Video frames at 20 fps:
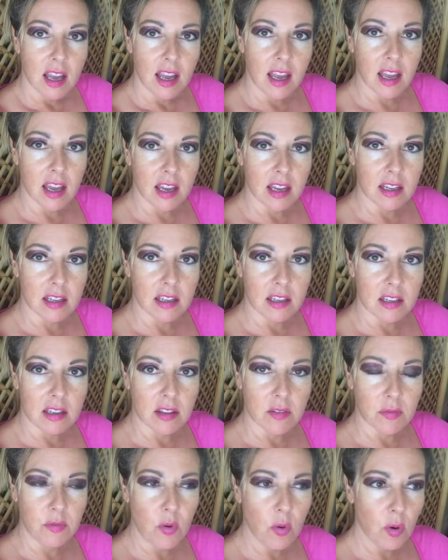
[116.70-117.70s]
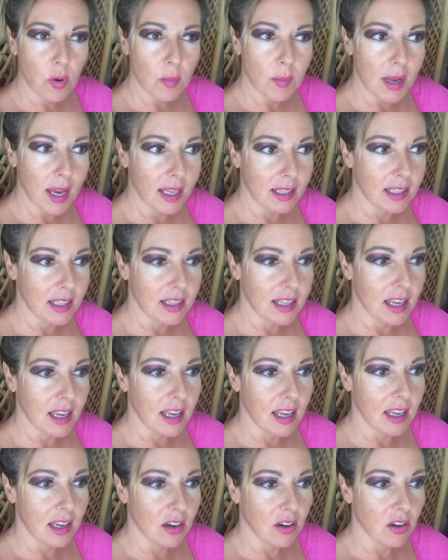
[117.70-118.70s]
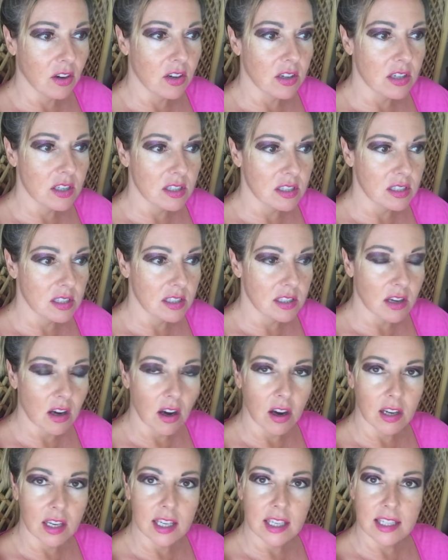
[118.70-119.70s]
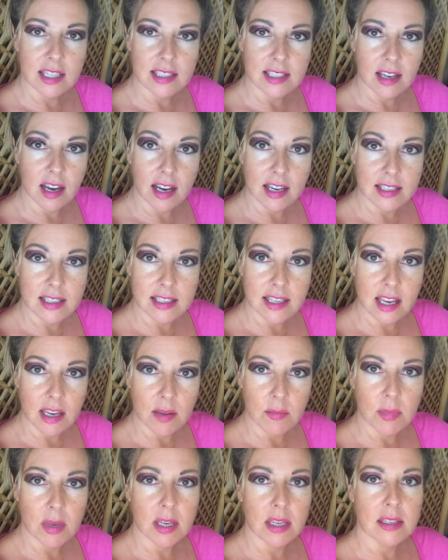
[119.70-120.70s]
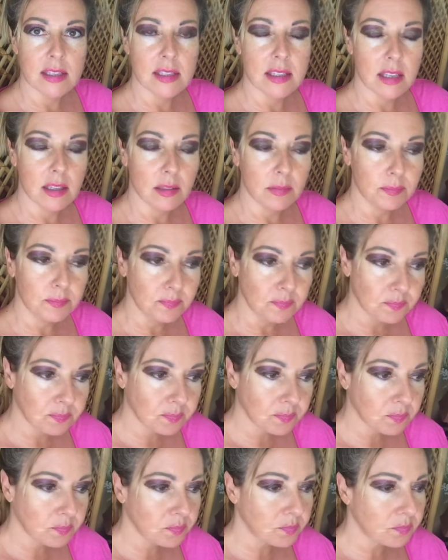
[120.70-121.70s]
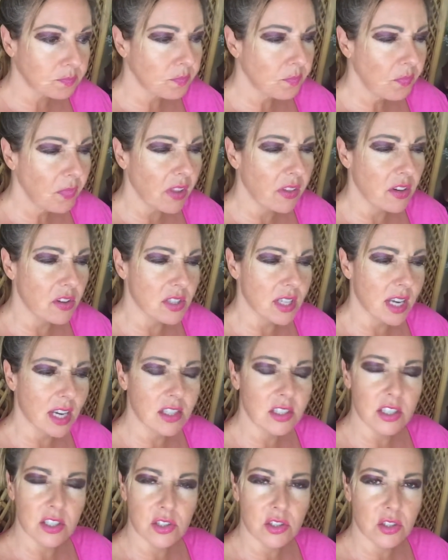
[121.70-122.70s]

And the format that they encourage us to talk in is I statements, and there's actually